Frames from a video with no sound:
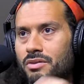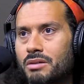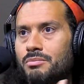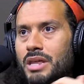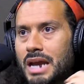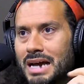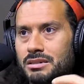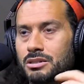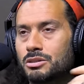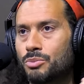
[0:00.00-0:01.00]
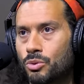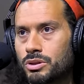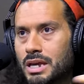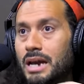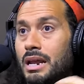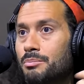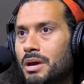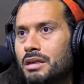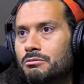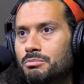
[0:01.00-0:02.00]
him that has to support that and
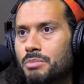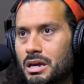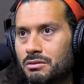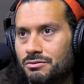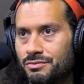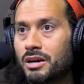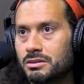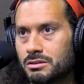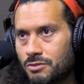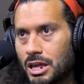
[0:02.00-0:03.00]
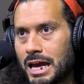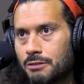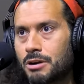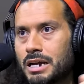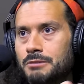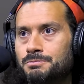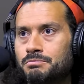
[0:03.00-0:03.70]
pay the pay the funds for that, right?